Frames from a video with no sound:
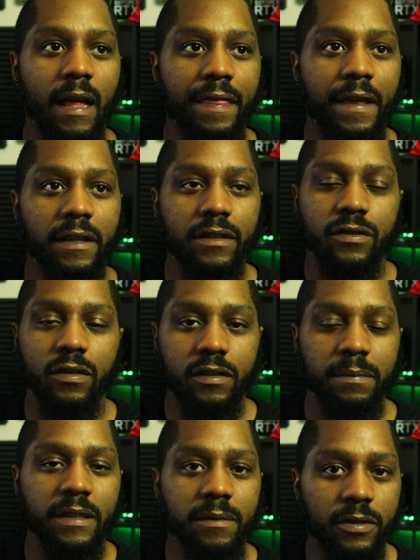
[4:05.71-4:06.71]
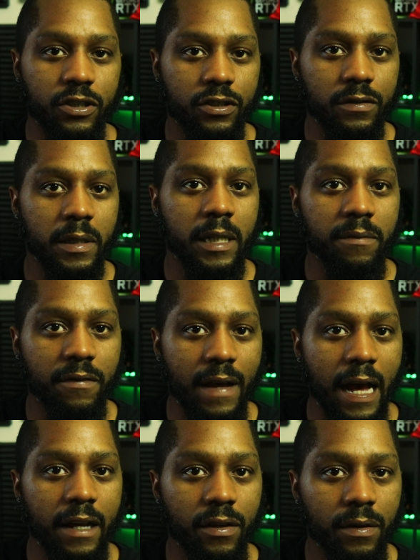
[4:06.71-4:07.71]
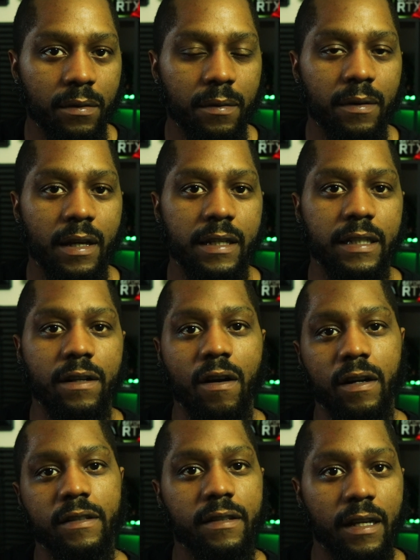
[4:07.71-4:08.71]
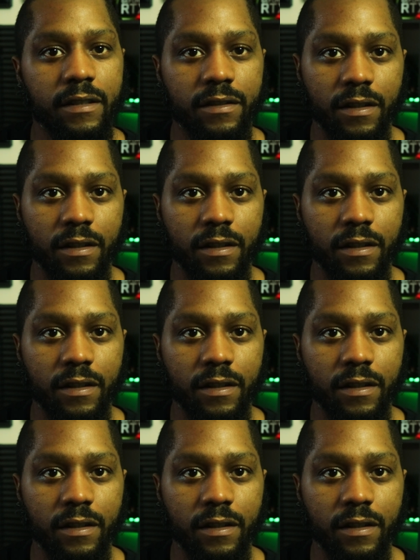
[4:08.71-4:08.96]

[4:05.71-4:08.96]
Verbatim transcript: I think there's going to be some extreme value in the RTX